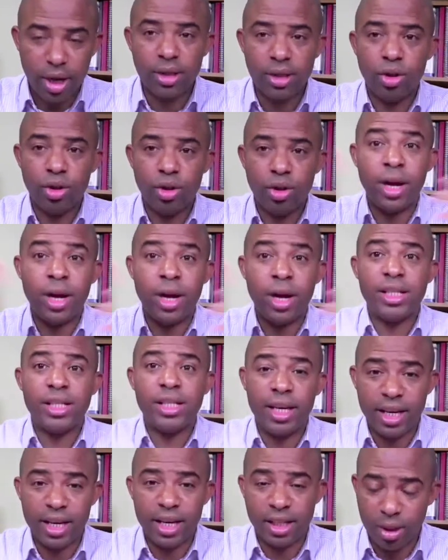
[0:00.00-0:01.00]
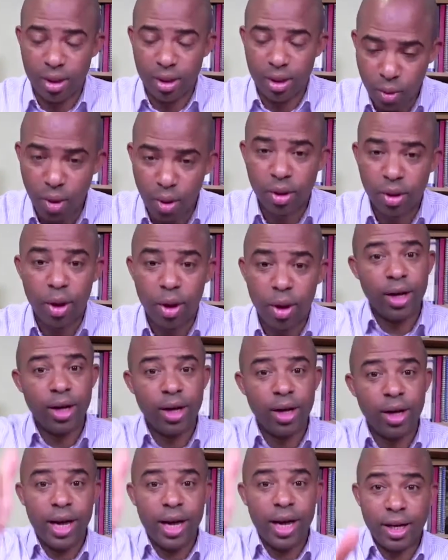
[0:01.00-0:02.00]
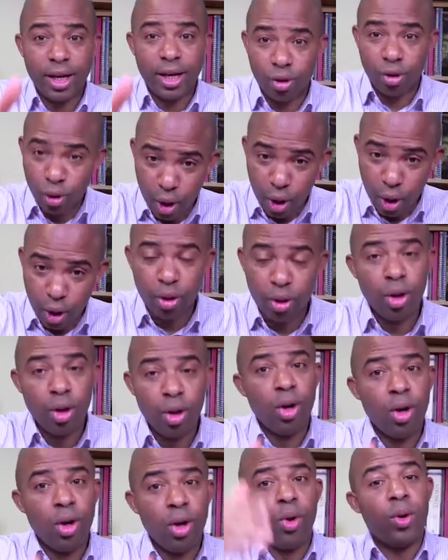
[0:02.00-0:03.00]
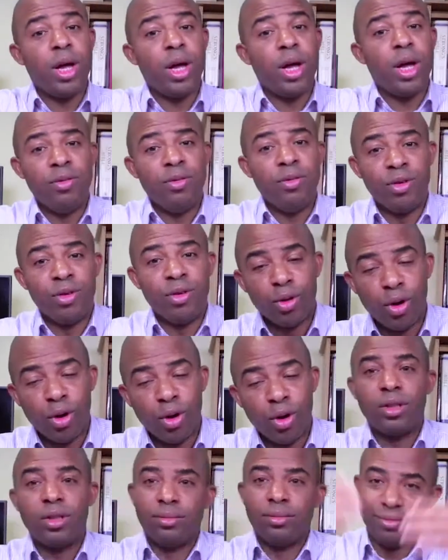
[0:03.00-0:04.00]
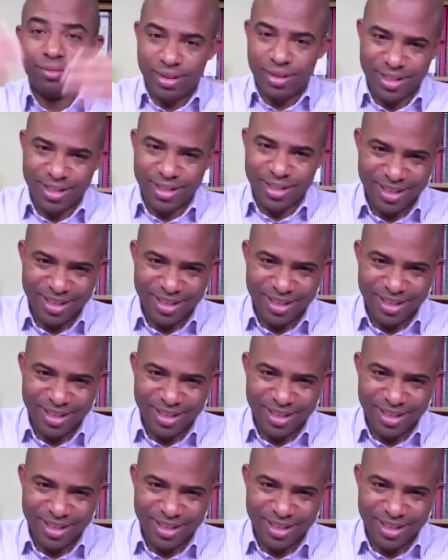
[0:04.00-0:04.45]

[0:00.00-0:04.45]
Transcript: All right, humanity is engaged in a war. Now, whether you like it or not, whether you believe it or not,